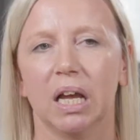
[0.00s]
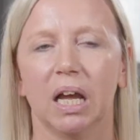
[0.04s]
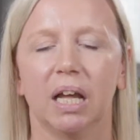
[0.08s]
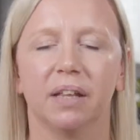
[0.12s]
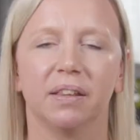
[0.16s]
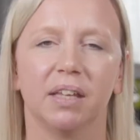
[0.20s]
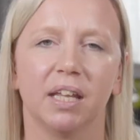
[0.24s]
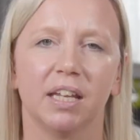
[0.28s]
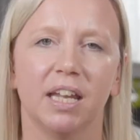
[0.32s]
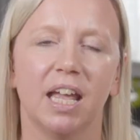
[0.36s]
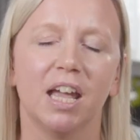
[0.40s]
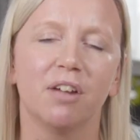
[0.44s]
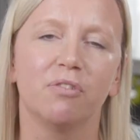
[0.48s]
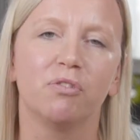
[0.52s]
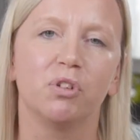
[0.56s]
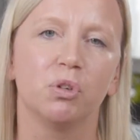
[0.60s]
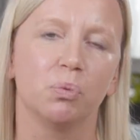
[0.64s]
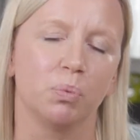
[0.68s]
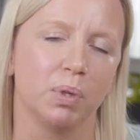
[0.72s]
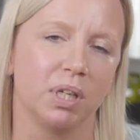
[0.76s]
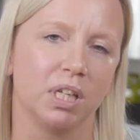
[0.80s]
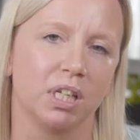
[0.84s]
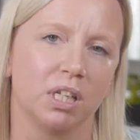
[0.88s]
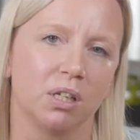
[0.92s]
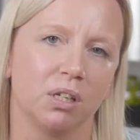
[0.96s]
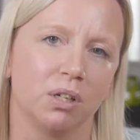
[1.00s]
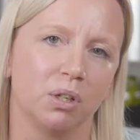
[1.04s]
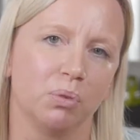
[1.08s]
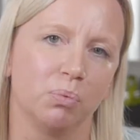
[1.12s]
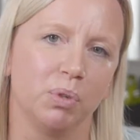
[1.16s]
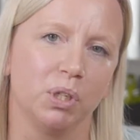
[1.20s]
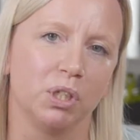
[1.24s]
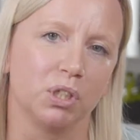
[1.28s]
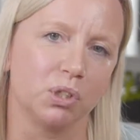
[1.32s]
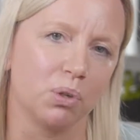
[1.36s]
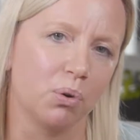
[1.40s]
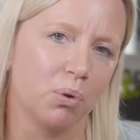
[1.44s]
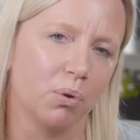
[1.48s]
And then every week
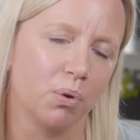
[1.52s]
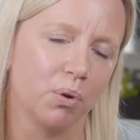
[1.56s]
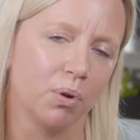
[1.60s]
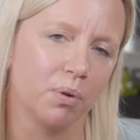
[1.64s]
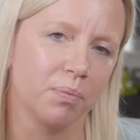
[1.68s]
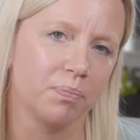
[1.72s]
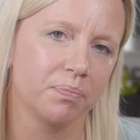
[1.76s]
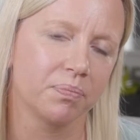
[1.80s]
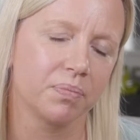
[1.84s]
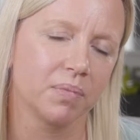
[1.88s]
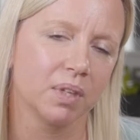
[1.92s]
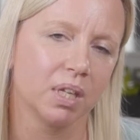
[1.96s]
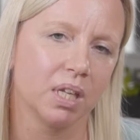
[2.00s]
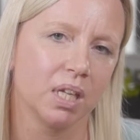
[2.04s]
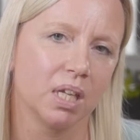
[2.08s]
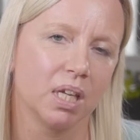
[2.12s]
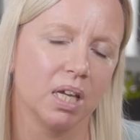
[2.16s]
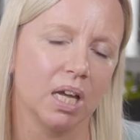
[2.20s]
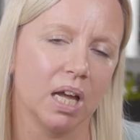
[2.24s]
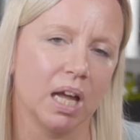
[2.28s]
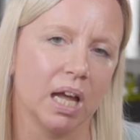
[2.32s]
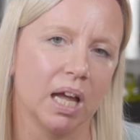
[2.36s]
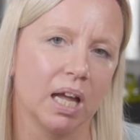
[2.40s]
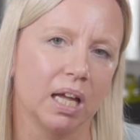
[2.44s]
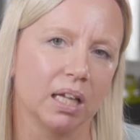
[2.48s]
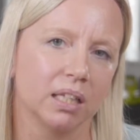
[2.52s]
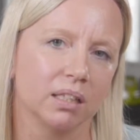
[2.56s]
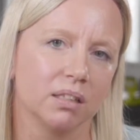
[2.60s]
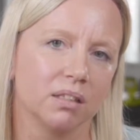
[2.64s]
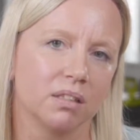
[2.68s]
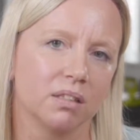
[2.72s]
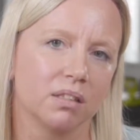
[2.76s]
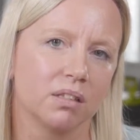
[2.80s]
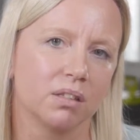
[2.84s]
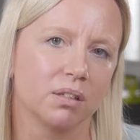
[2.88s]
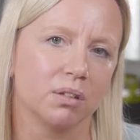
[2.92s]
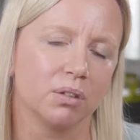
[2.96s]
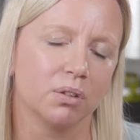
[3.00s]
we'd go
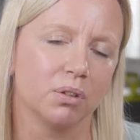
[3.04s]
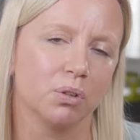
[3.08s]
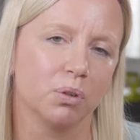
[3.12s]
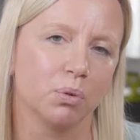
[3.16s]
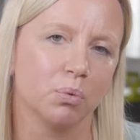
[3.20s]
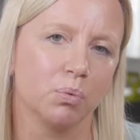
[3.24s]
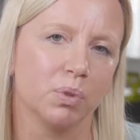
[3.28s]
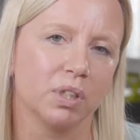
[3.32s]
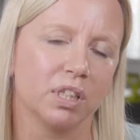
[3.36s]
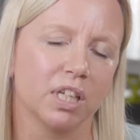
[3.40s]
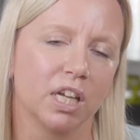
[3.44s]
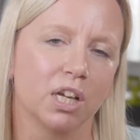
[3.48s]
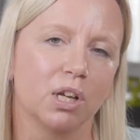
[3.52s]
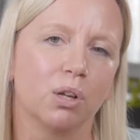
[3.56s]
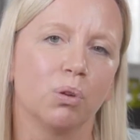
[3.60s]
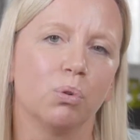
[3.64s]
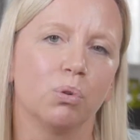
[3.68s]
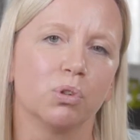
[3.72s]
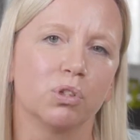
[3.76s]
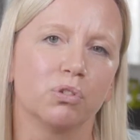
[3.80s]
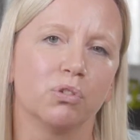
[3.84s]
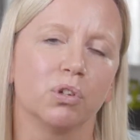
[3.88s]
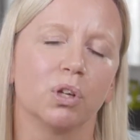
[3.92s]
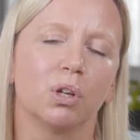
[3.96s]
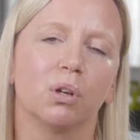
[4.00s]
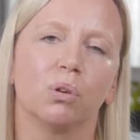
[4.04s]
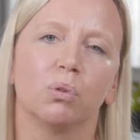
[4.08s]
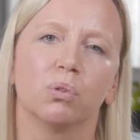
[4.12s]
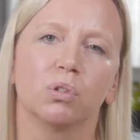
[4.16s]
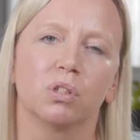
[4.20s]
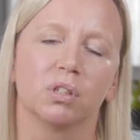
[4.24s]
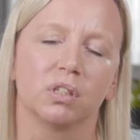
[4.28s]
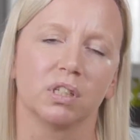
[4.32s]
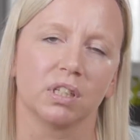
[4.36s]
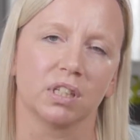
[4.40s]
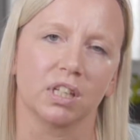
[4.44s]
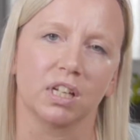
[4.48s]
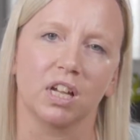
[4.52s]
and we'd get closer and
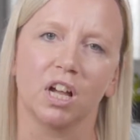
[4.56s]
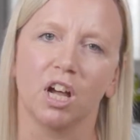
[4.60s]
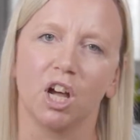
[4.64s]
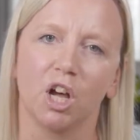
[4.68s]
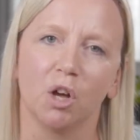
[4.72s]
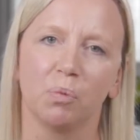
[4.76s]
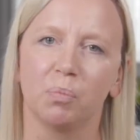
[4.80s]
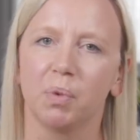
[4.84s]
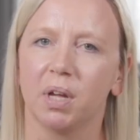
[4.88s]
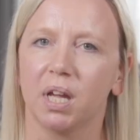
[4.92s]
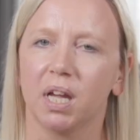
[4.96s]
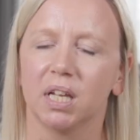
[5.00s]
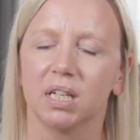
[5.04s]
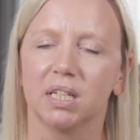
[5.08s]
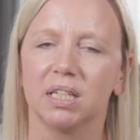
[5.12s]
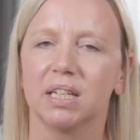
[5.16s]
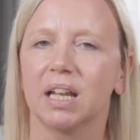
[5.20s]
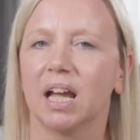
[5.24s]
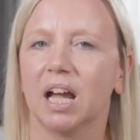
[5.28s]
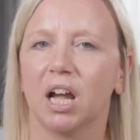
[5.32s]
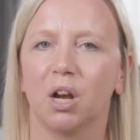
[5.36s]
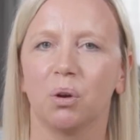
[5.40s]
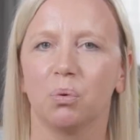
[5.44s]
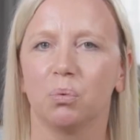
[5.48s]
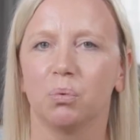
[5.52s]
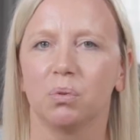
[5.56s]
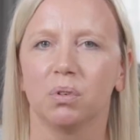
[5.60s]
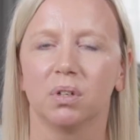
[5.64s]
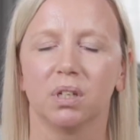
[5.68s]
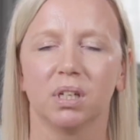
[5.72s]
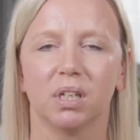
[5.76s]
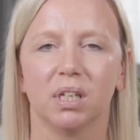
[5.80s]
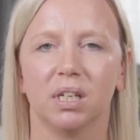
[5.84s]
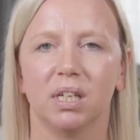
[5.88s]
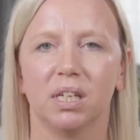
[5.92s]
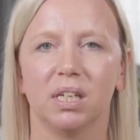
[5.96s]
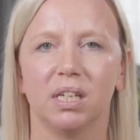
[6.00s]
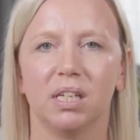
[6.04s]
closer to the carpet, and now
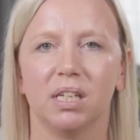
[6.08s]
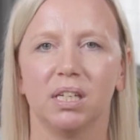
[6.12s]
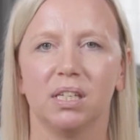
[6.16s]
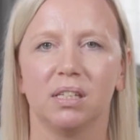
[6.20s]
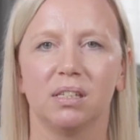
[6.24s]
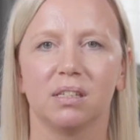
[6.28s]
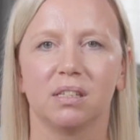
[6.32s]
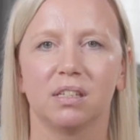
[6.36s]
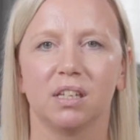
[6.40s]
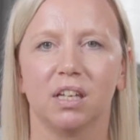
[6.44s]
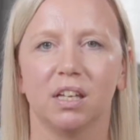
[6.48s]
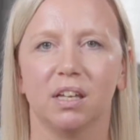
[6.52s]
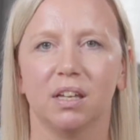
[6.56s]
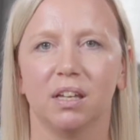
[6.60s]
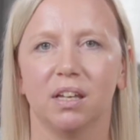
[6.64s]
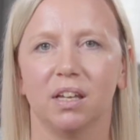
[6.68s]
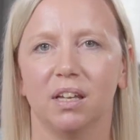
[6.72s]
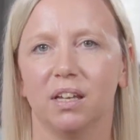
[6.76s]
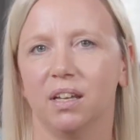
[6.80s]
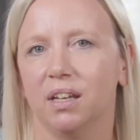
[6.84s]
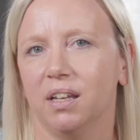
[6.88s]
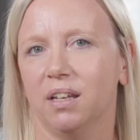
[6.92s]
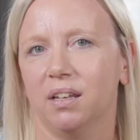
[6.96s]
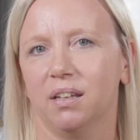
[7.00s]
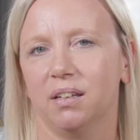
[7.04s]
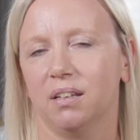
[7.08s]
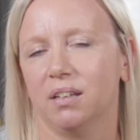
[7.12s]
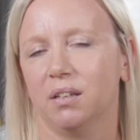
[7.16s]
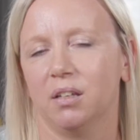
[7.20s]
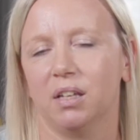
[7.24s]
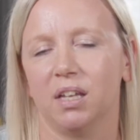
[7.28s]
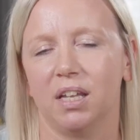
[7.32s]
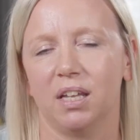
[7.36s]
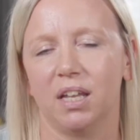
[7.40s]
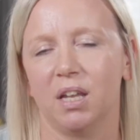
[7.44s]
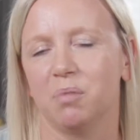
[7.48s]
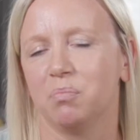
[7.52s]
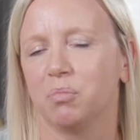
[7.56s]
he's
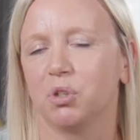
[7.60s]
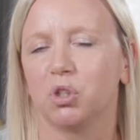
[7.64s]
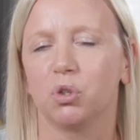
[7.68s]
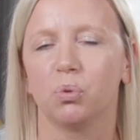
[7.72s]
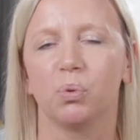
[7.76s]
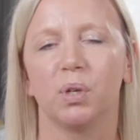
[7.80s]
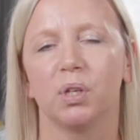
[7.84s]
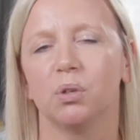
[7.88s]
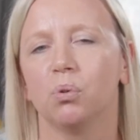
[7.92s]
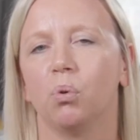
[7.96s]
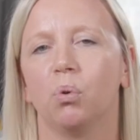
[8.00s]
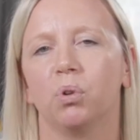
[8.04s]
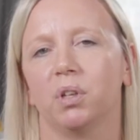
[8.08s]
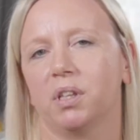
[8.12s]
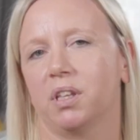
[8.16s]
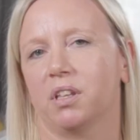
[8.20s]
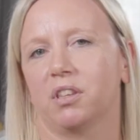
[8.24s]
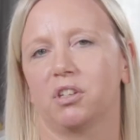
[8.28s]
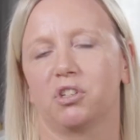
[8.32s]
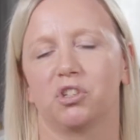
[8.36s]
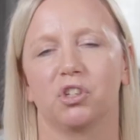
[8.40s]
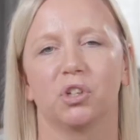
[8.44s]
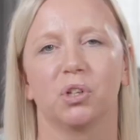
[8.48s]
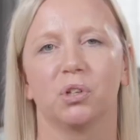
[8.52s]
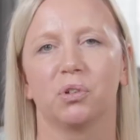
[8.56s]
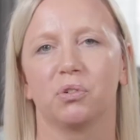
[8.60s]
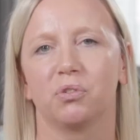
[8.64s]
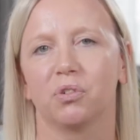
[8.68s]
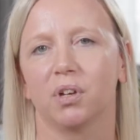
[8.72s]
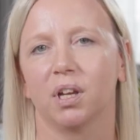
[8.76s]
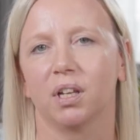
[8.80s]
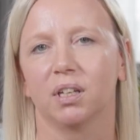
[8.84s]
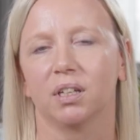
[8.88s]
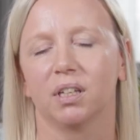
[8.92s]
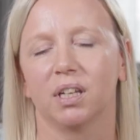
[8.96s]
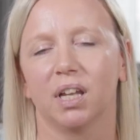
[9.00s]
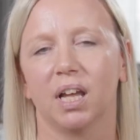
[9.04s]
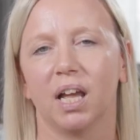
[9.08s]
in between all the other
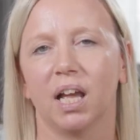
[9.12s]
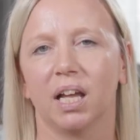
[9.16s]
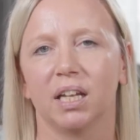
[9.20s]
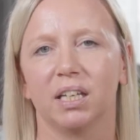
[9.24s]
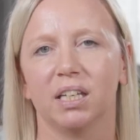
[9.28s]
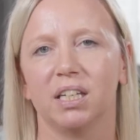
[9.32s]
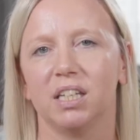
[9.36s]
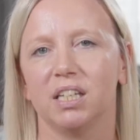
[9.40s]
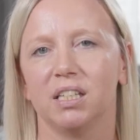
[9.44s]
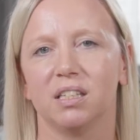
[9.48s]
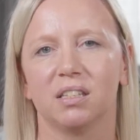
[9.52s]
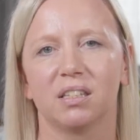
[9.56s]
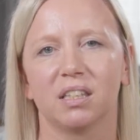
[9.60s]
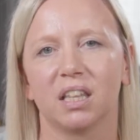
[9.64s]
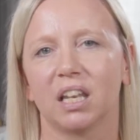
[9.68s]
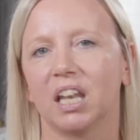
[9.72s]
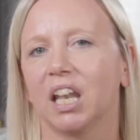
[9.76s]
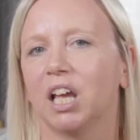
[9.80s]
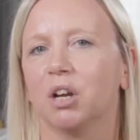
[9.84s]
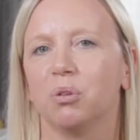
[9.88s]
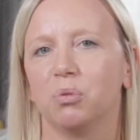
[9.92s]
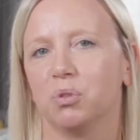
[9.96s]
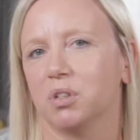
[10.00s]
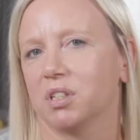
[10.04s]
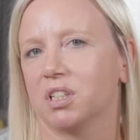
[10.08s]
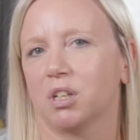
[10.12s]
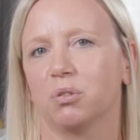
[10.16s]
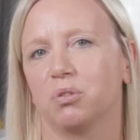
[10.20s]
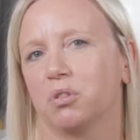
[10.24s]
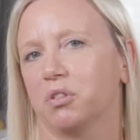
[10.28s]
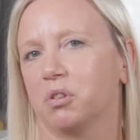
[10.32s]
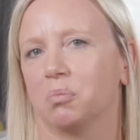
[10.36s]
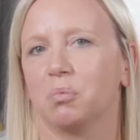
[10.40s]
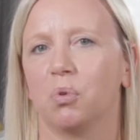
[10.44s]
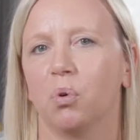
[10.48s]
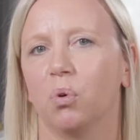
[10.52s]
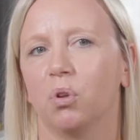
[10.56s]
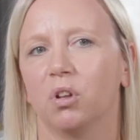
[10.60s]
children and he's the loudest out
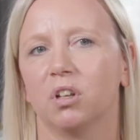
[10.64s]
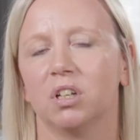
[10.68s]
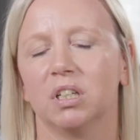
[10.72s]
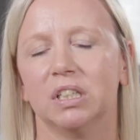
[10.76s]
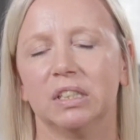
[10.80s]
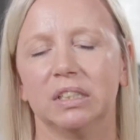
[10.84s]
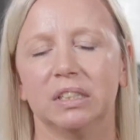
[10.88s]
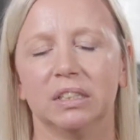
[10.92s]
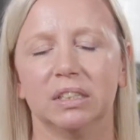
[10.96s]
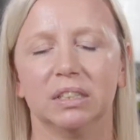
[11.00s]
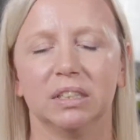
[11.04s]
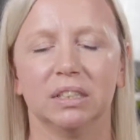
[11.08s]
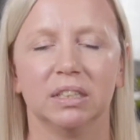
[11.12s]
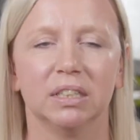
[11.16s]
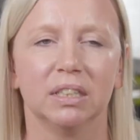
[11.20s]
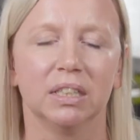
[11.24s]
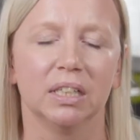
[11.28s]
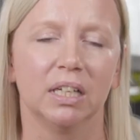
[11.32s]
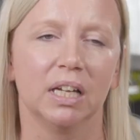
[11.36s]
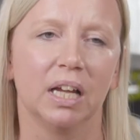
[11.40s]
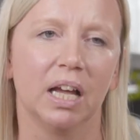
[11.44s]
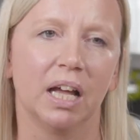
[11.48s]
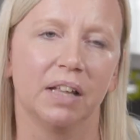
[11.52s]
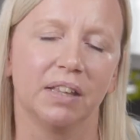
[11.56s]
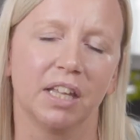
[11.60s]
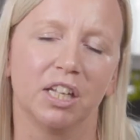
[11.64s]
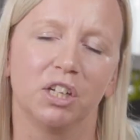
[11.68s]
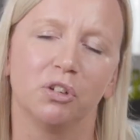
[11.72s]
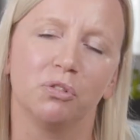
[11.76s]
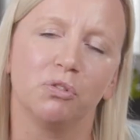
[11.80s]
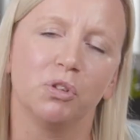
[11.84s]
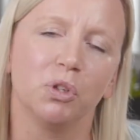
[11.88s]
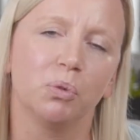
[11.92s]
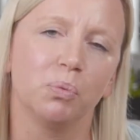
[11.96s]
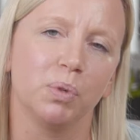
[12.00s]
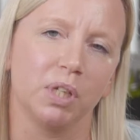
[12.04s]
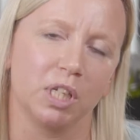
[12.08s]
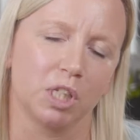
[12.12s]
of them all. And then a
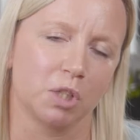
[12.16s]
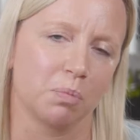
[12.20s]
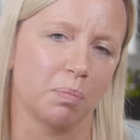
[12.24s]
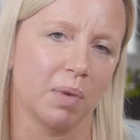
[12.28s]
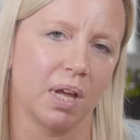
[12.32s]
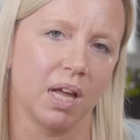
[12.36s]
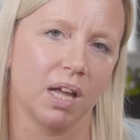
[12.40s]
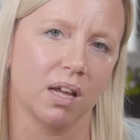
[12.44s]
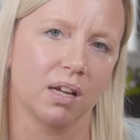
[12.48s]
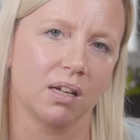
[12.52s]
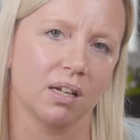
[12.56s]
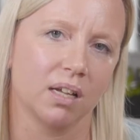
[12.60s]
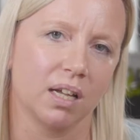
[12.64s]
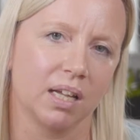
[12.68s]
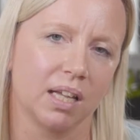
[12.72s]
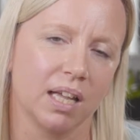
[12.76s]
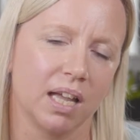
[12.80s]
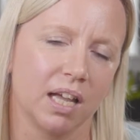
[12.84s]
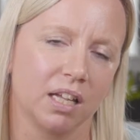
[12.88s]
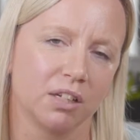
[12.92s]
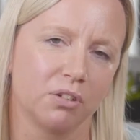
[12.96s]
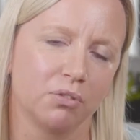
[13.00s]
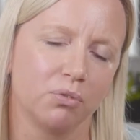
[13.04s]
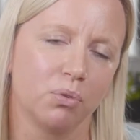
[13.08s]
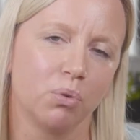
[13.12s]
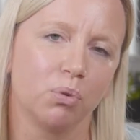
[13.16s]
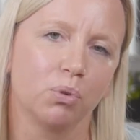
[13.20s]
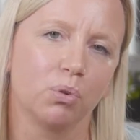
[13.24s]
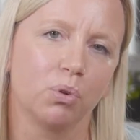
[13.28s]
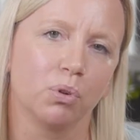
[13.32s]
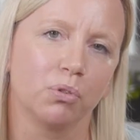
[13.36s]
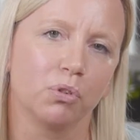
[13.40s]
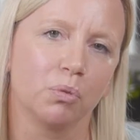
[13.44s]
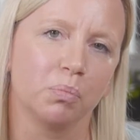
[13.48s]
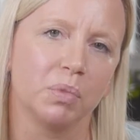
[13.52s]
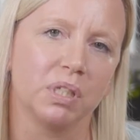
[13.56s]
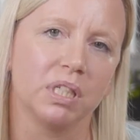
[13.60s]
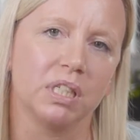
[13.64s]
few weeks back I had a phone
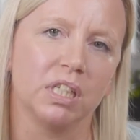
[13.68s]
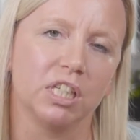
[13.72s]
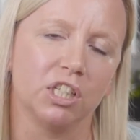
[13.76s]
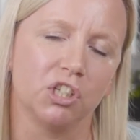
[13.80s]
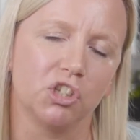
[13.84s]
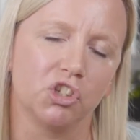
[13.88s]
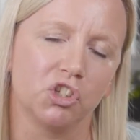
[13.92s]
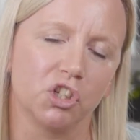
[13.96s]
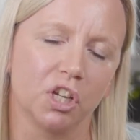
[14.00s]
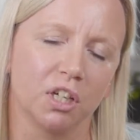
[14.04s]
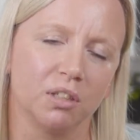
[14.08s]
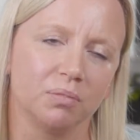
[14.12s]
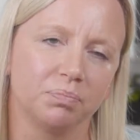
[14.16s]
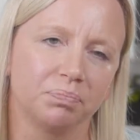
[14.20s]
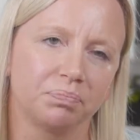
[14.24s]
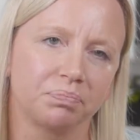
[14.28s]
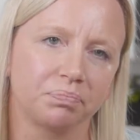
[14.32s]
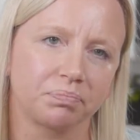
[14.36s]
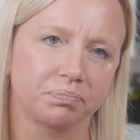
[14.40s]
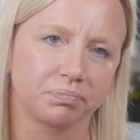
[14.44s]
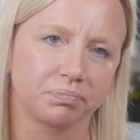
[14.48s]
call from his teacher